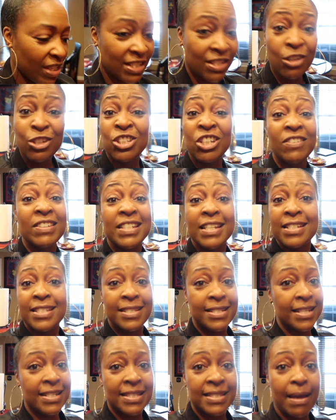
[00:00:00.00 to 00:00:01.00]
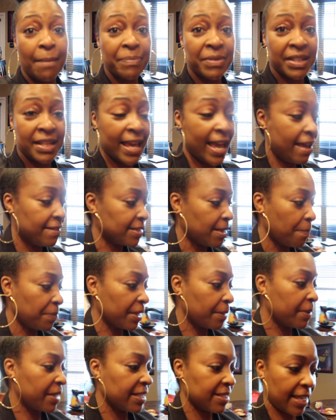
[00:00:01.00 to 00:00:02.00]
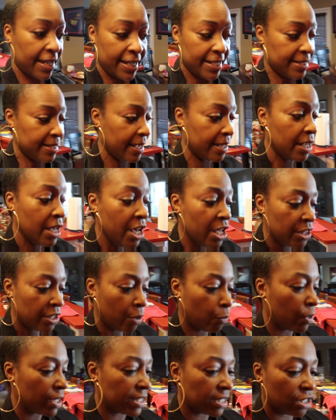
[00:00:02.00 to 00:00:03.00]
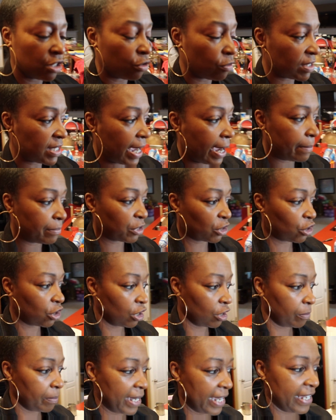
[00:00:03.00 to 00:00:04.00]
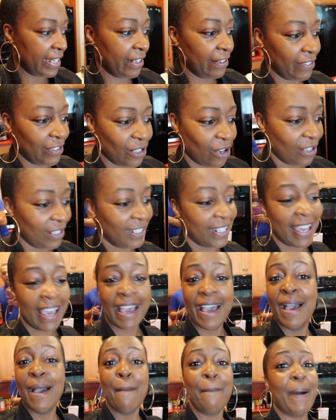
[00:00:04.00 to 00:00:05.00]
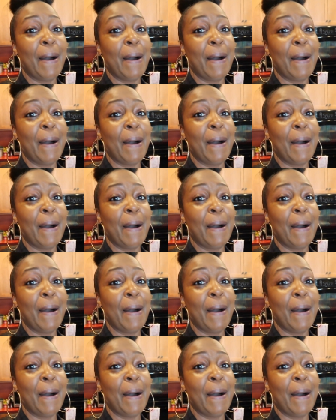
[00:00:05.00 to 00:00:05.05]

So she just did something that had something, because like I said, there wasn't no time to curl my hair and all of that.